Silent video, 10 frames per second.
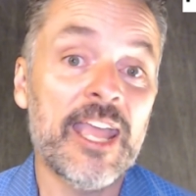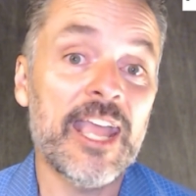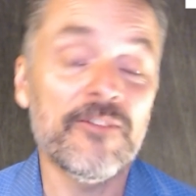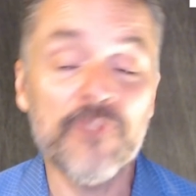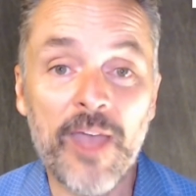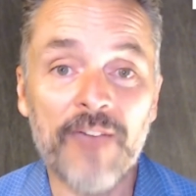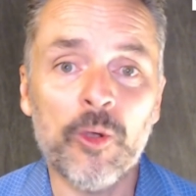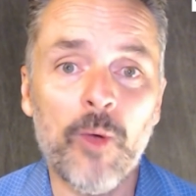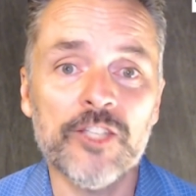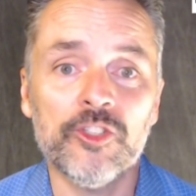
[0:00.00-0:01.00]
And if you have a
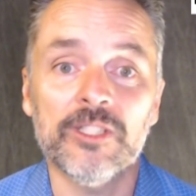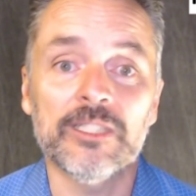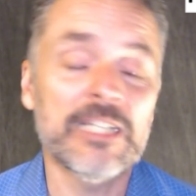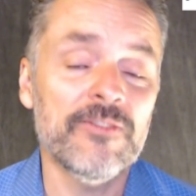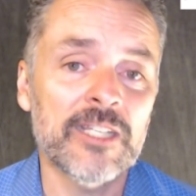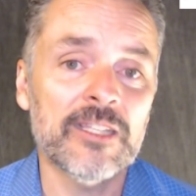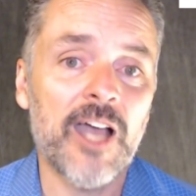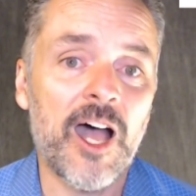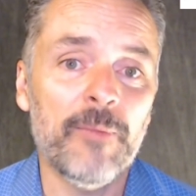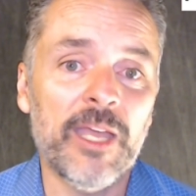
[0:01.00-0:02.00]
question, leave it in the
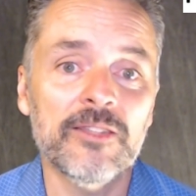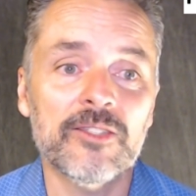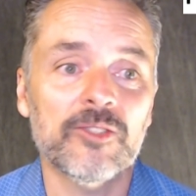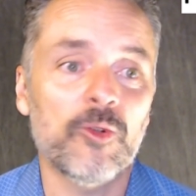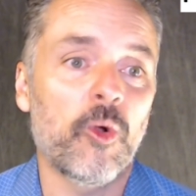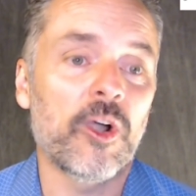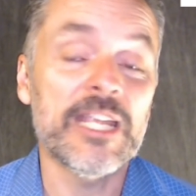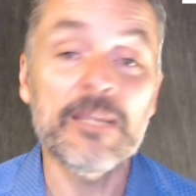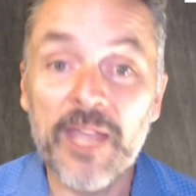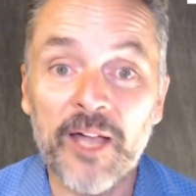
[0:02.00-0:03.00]
comments or
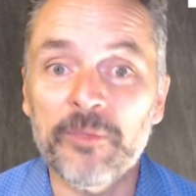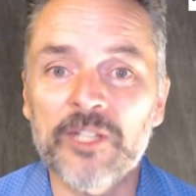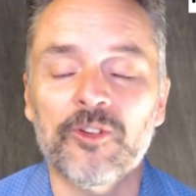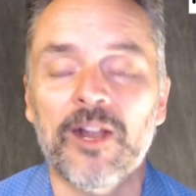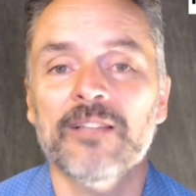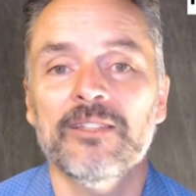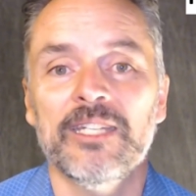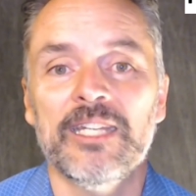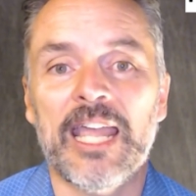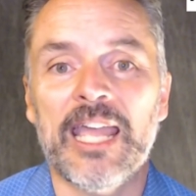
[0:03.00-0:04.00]
email me
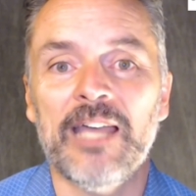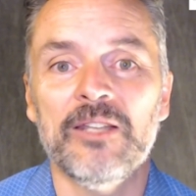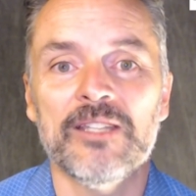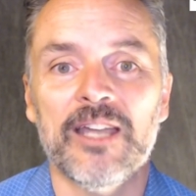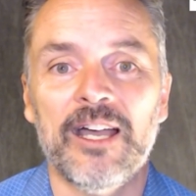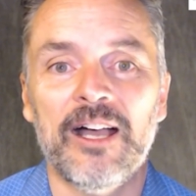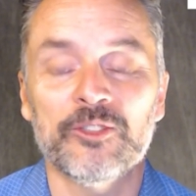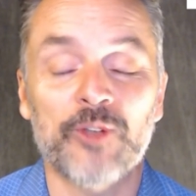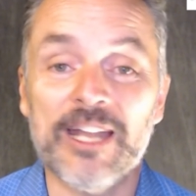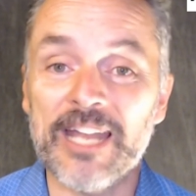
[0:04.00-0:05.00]
directly, and I'll
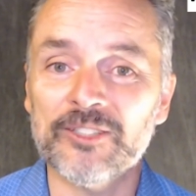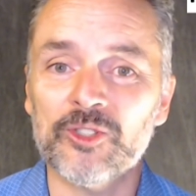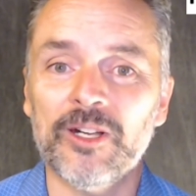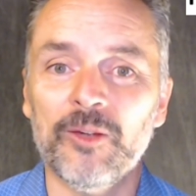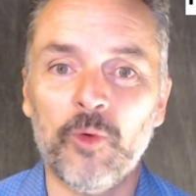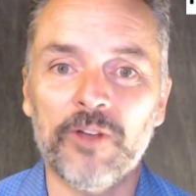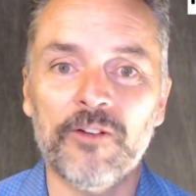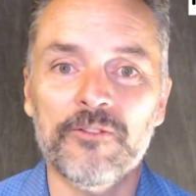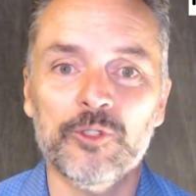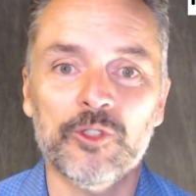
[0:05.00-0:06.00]
try and answer it in one of
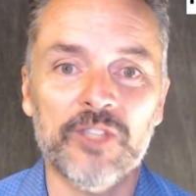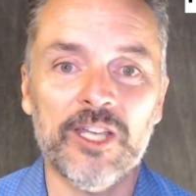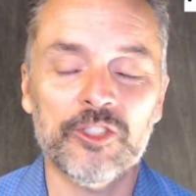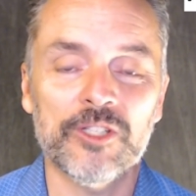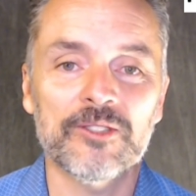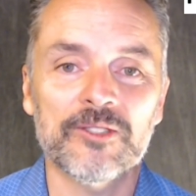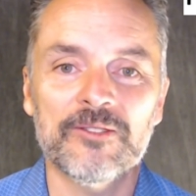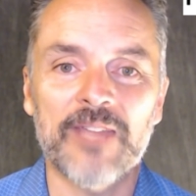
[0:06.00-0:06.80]
our future sessions.